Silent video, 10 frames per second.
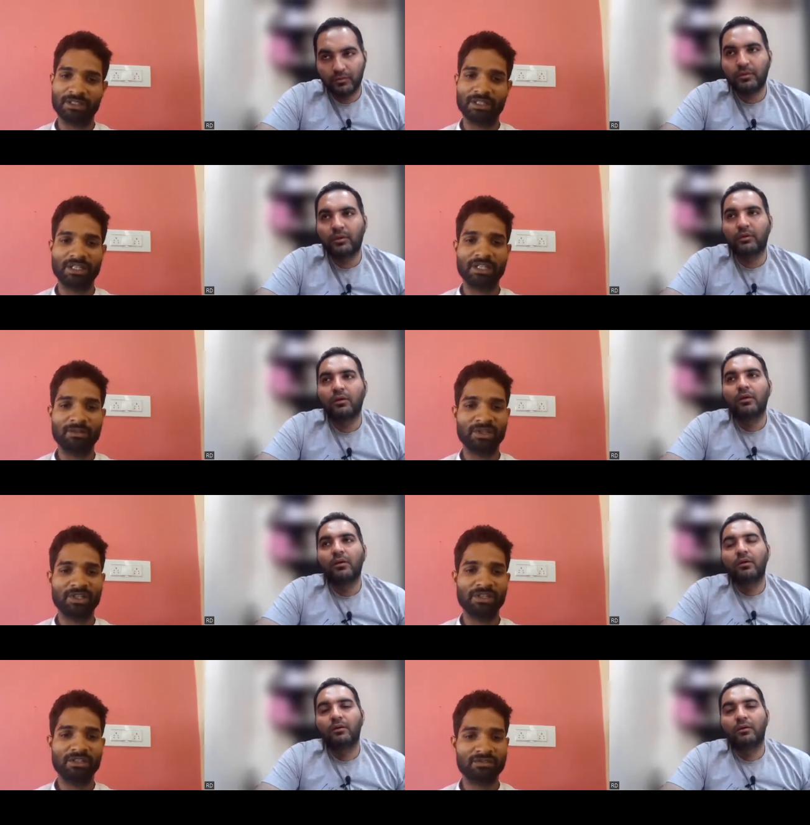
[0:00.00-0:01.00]
Speaker 1: Okay. And if
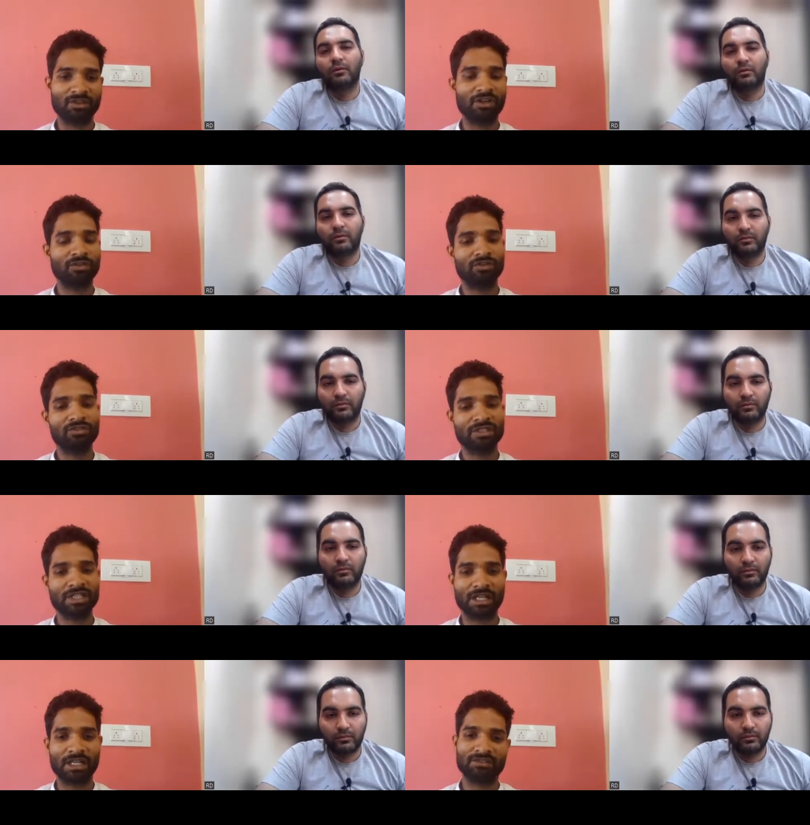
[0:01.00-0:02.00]
it is not closed,
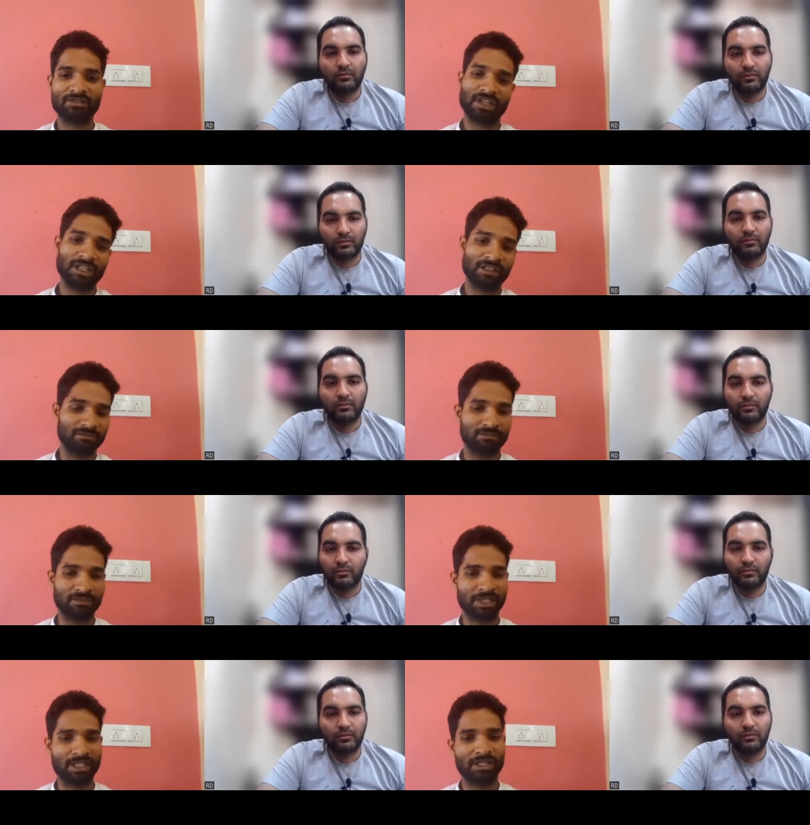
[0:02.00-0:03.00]
also I
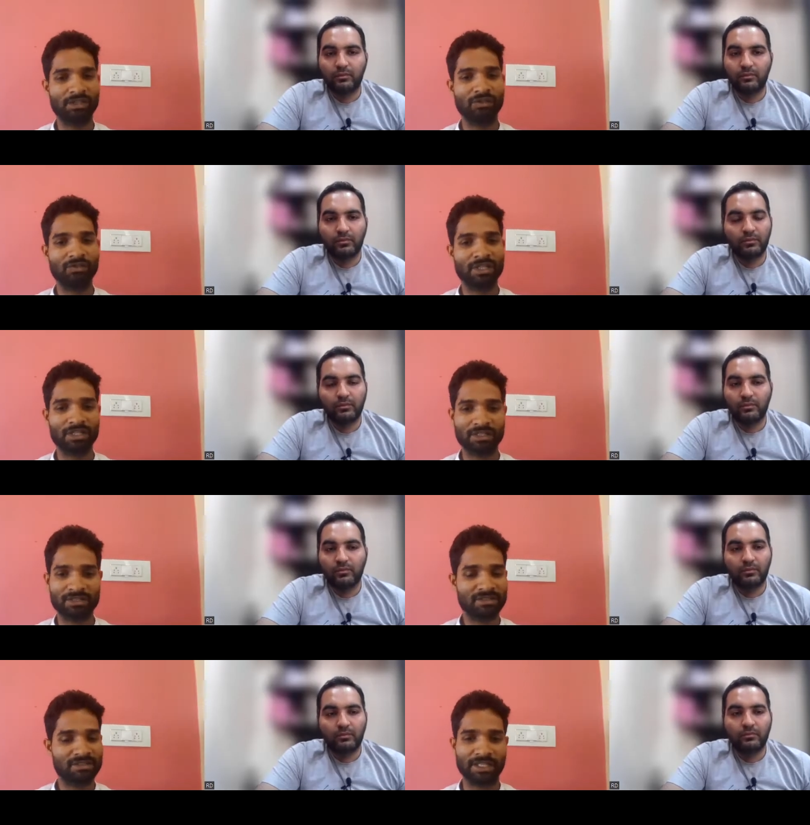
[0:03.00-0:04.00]
um, continue
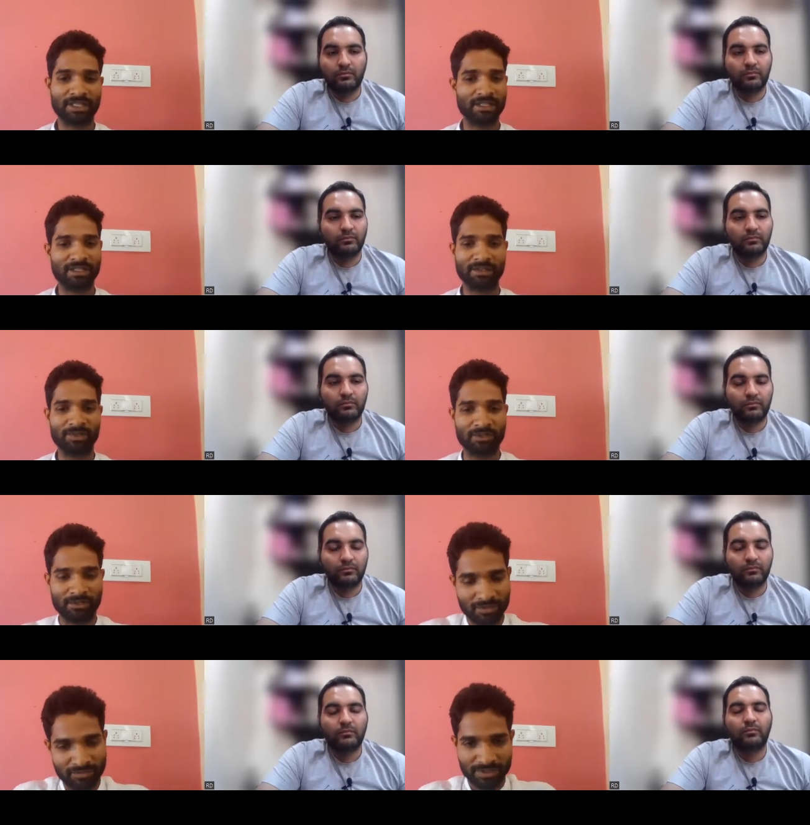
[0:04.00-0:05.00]
the cycle repeat
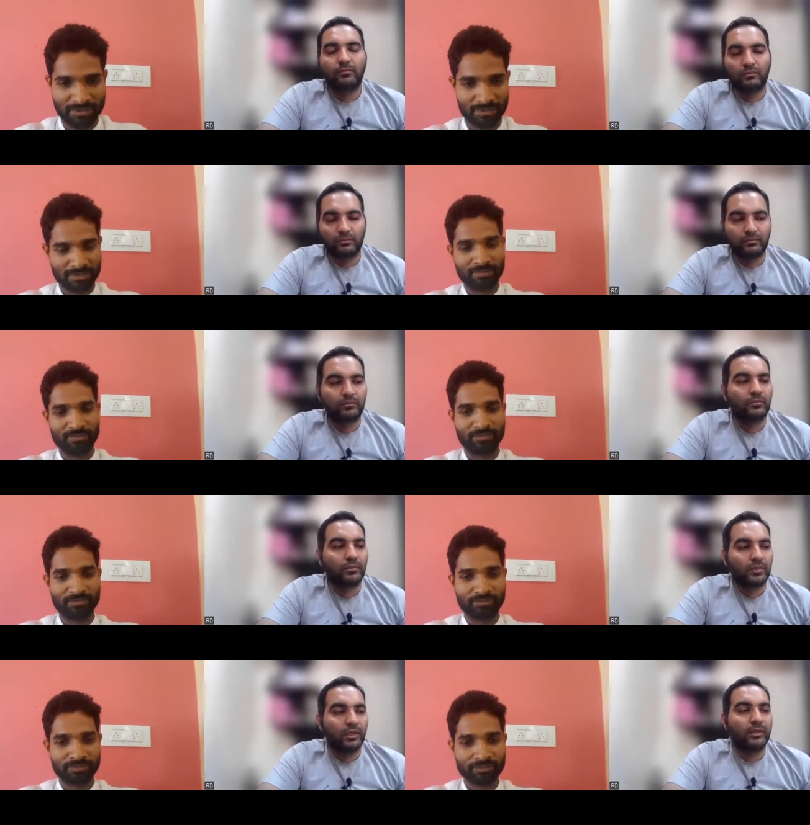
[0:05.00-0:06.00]
once.
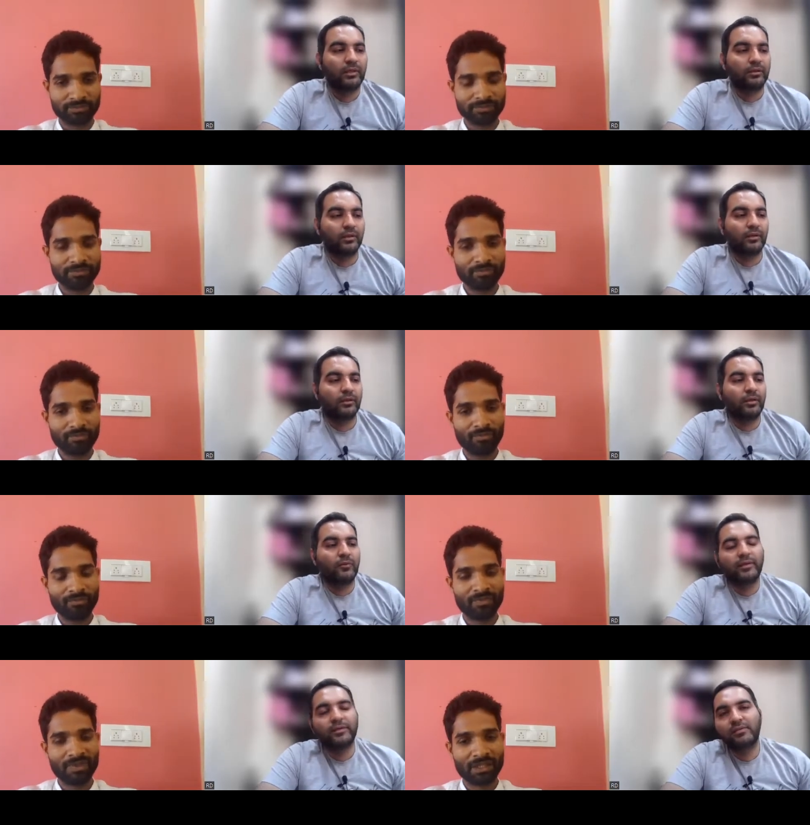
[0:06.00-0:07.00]
Speaker 2: Correct, correct.
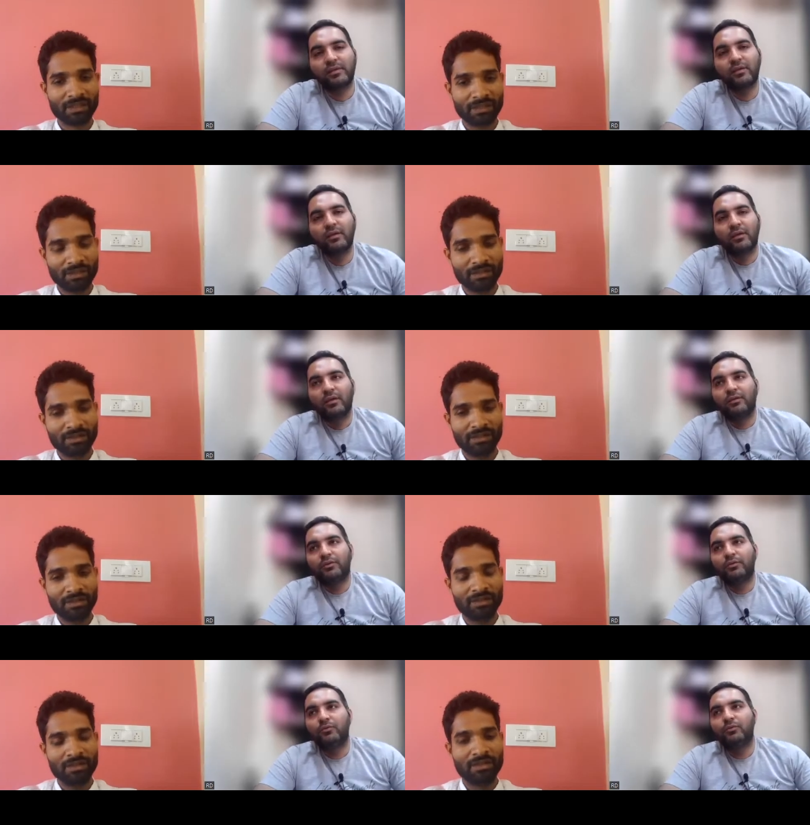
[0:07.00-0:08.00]
Now let's say
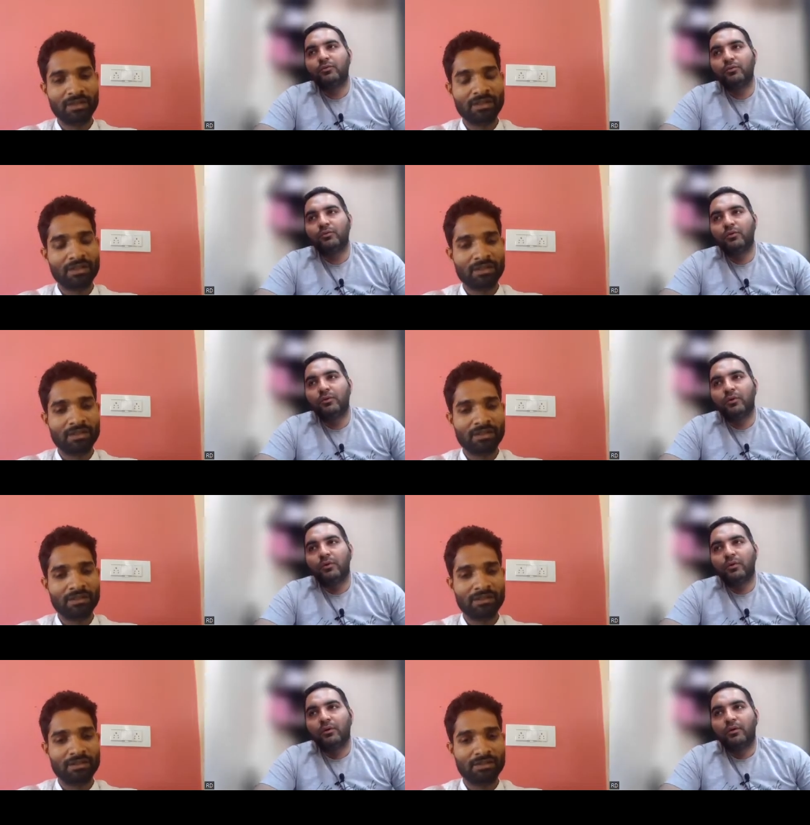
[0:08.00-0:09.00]
you
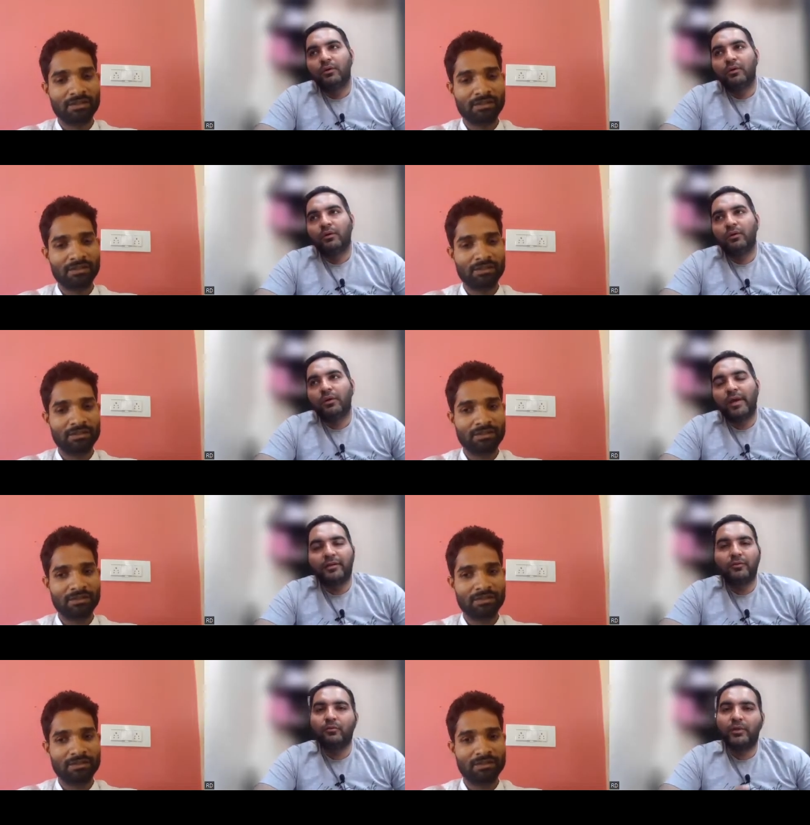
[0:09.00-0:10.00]

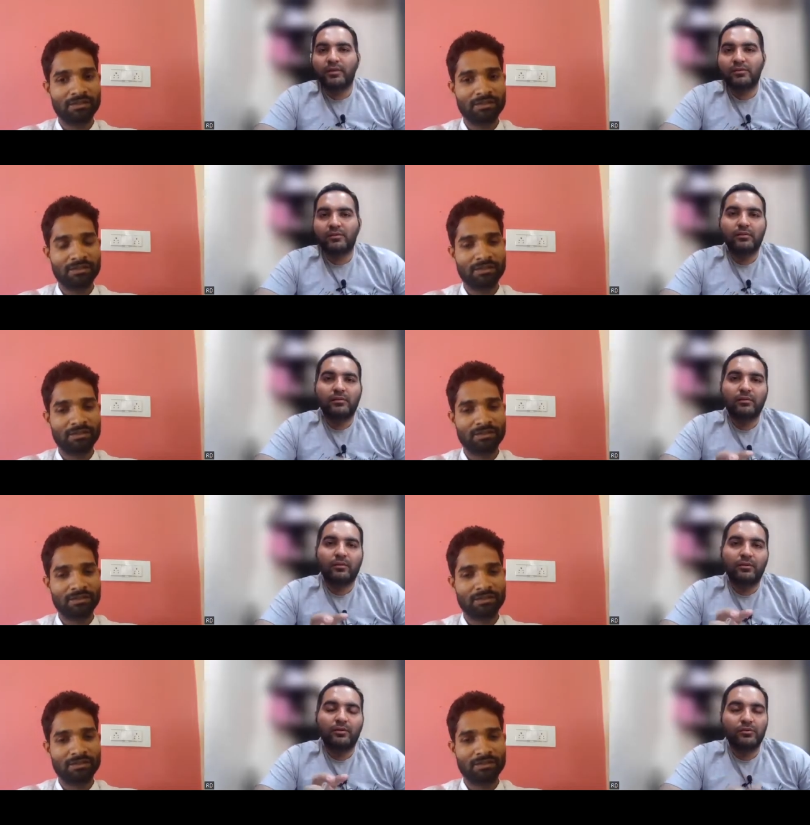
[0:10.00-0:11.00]
had to test
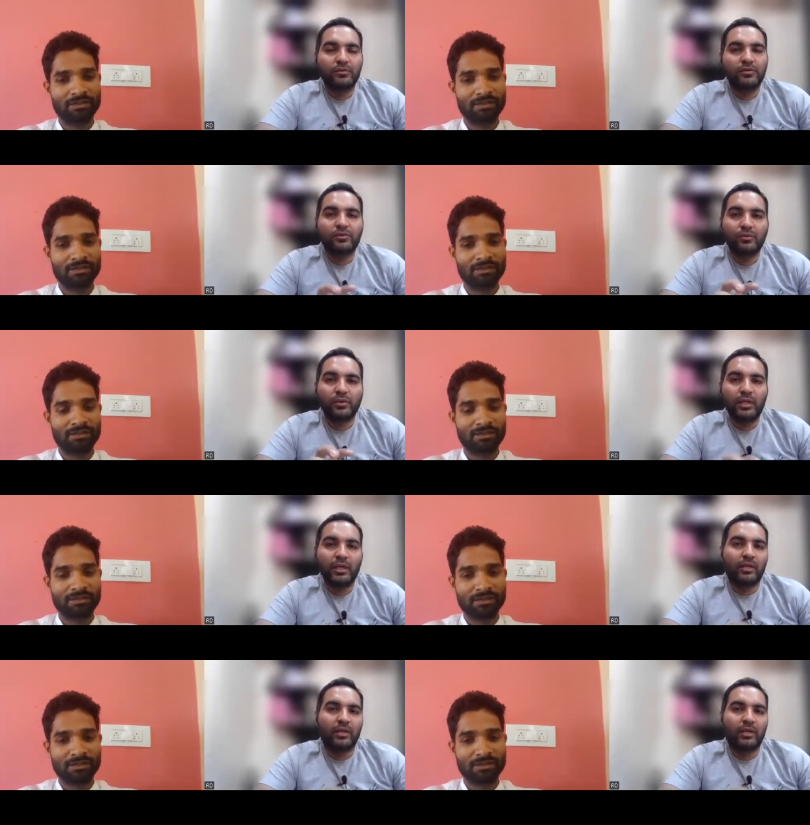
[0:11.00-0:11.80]
user story